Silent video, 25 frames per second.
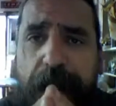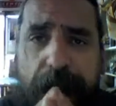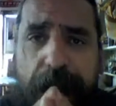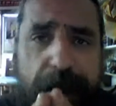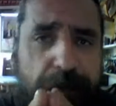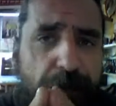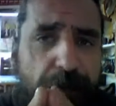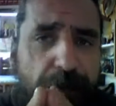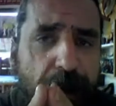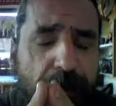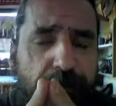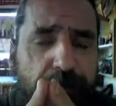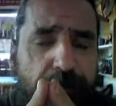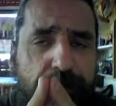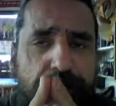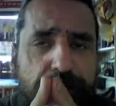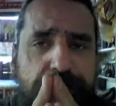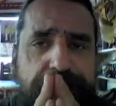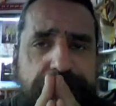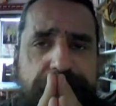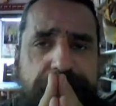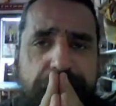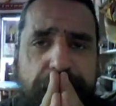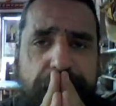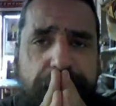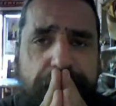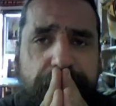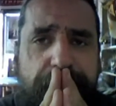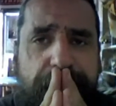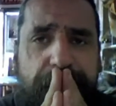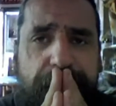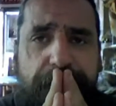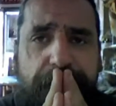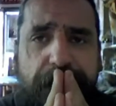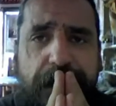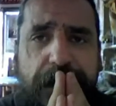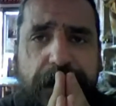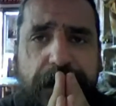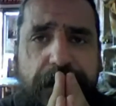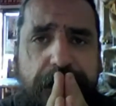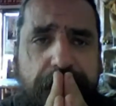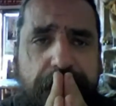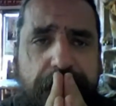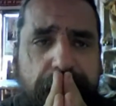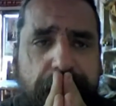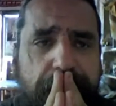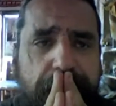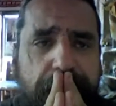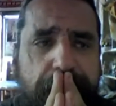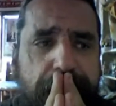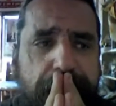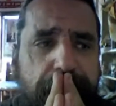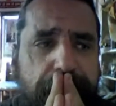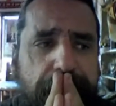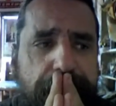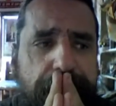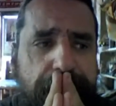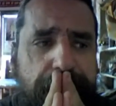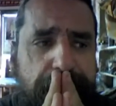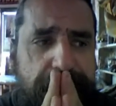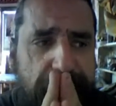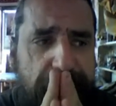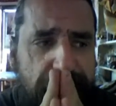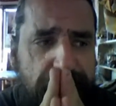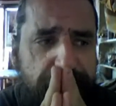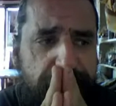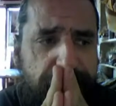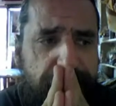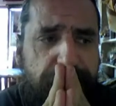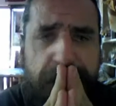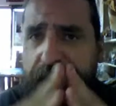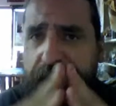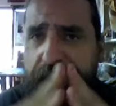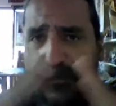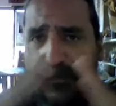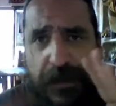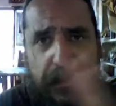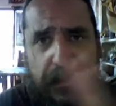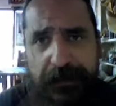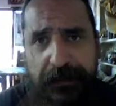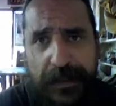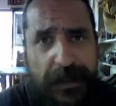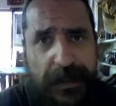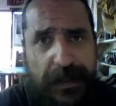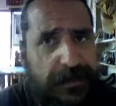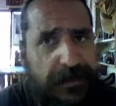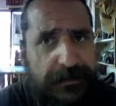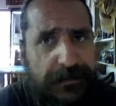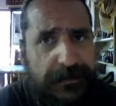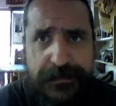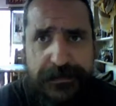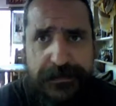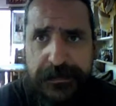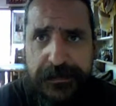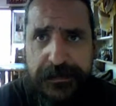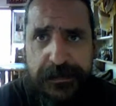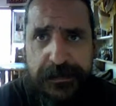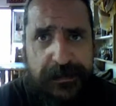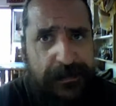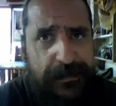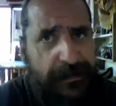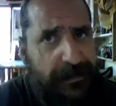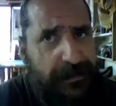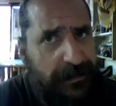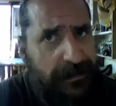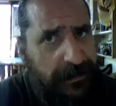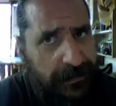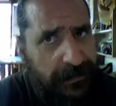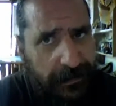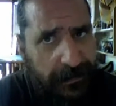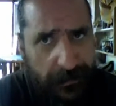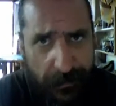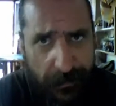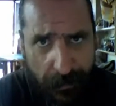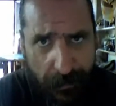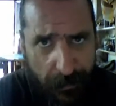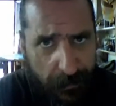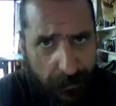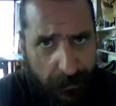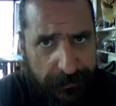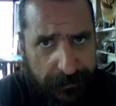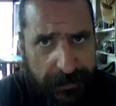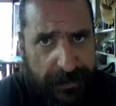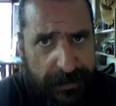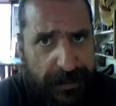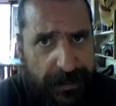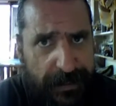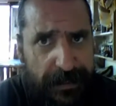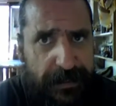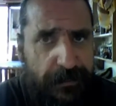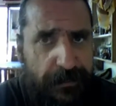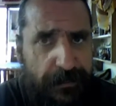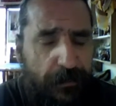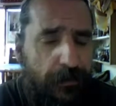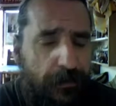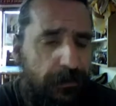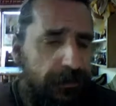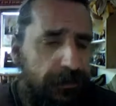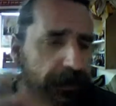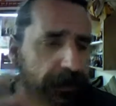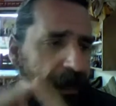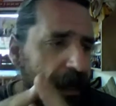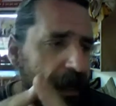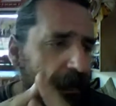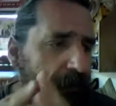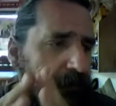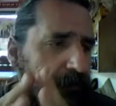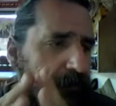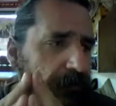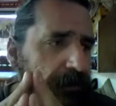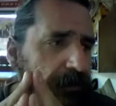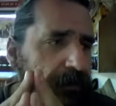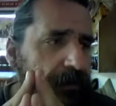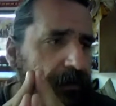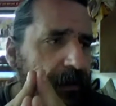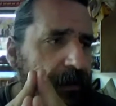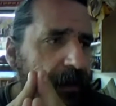I wouldn't tell you that I'm not successful. I've got clients all day in, all day out.